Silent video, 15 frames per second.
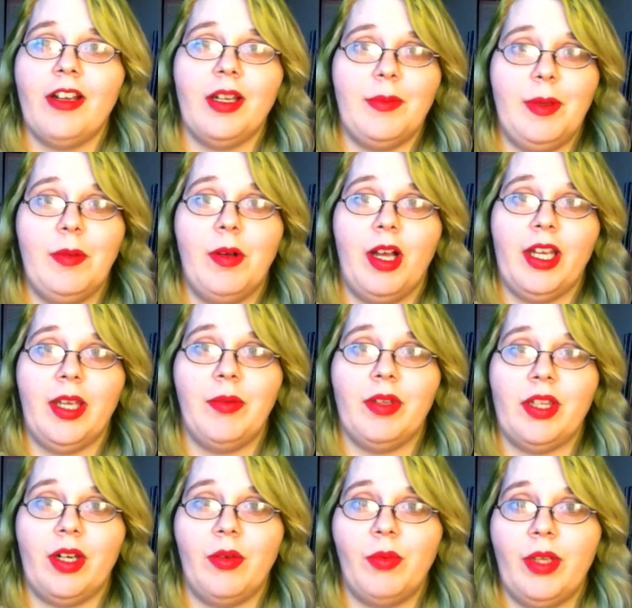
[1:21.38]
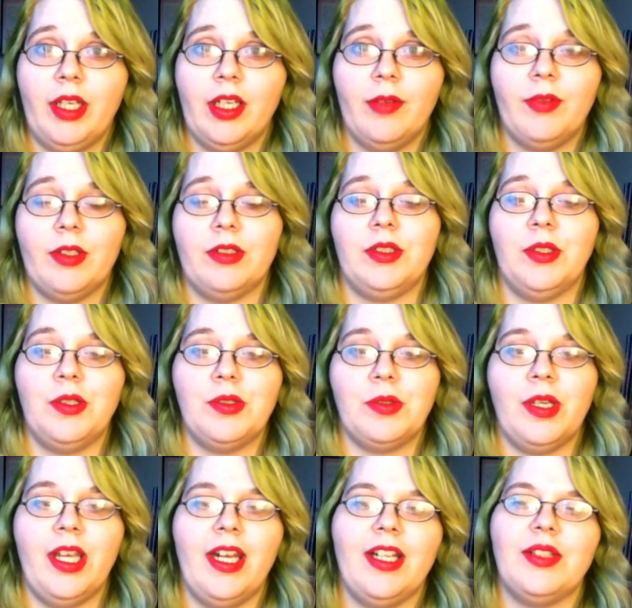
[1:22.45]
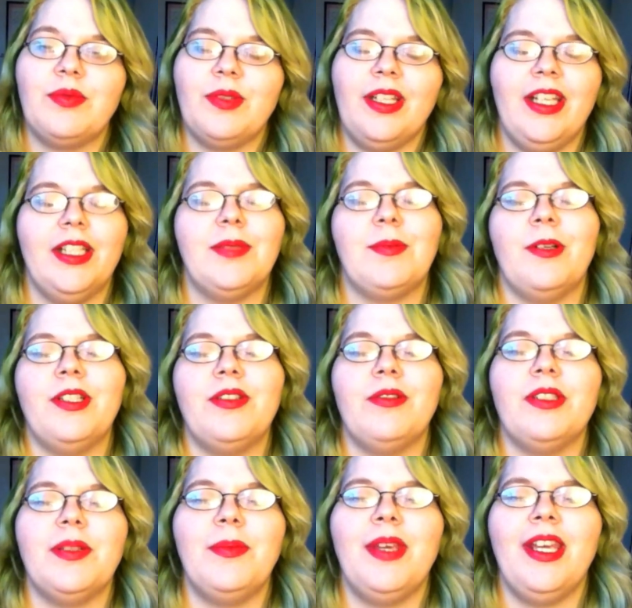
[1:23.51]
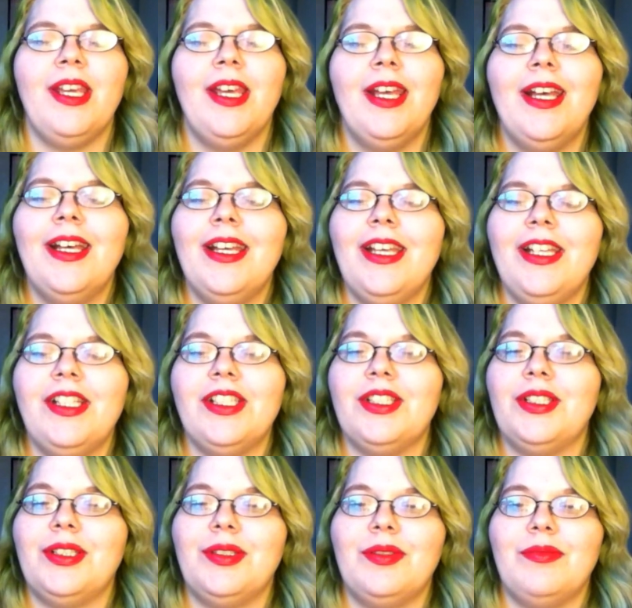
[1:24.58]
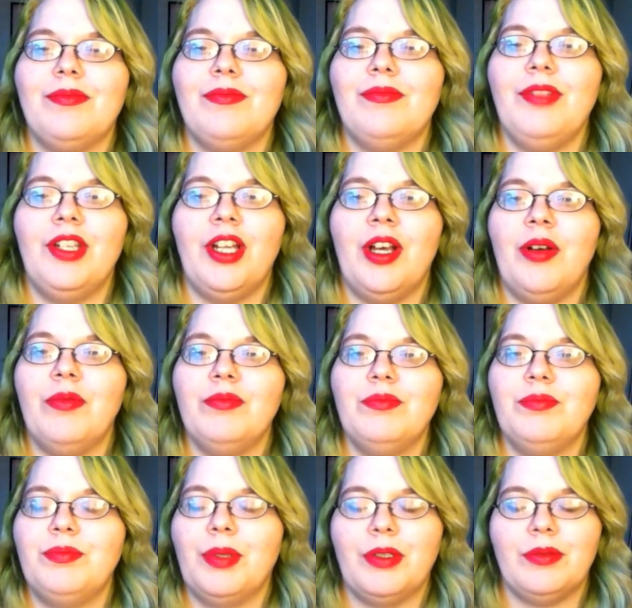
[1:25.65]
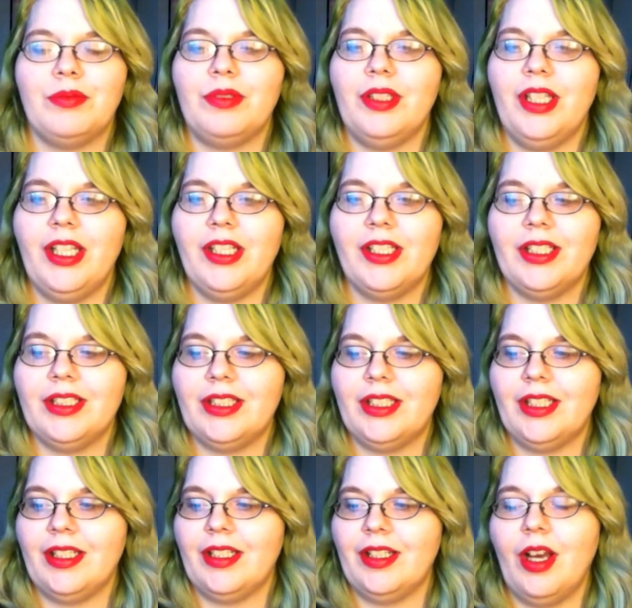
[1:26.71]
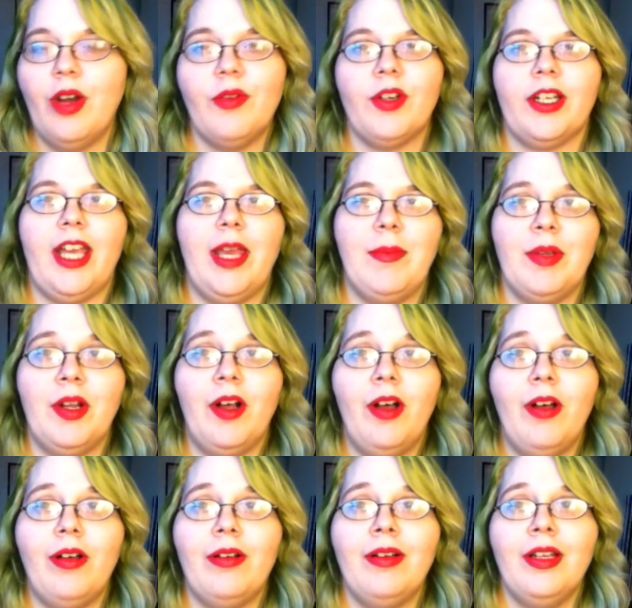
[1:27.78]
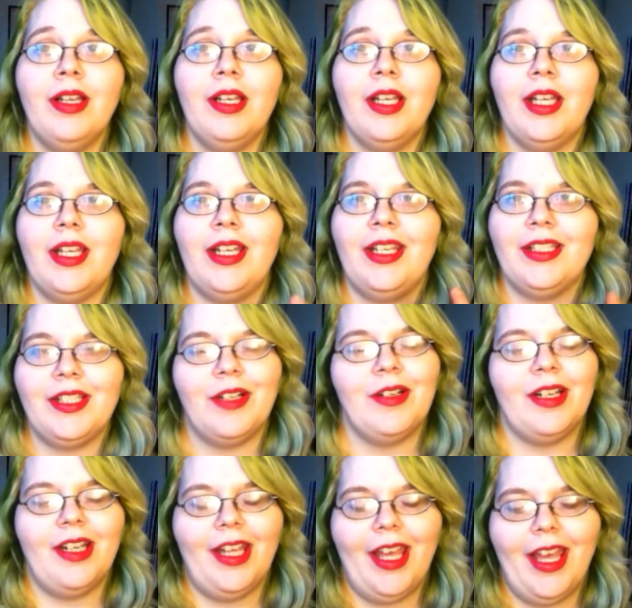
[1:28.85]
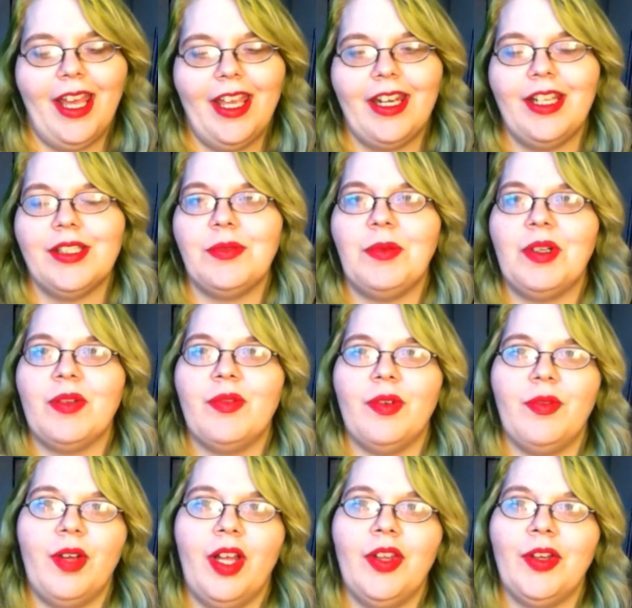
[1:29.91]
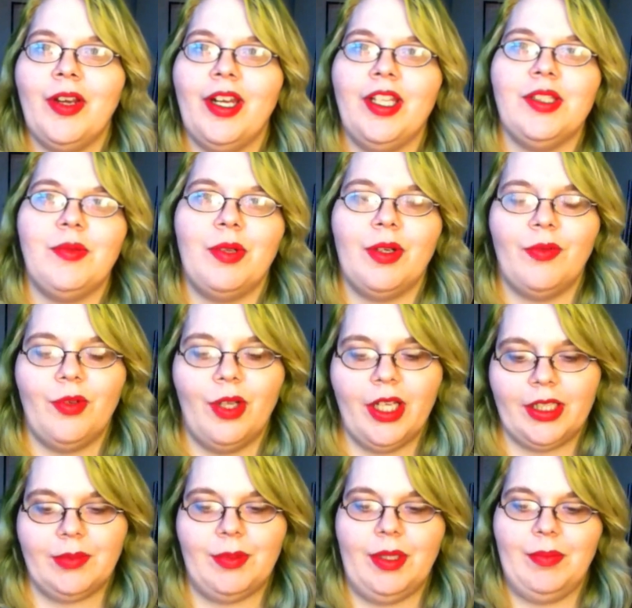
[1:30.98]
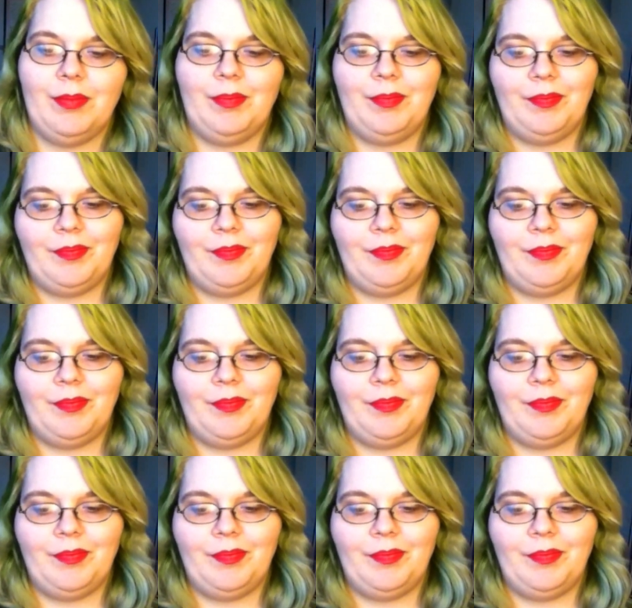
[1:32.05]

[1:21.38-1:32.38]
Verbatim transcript: going to be walking within a week of their surgery. And it's really inspirational to me. He just, you know, he just overcame it all, and he's here today, and he's a wonderful father, and he's a wonderful husband.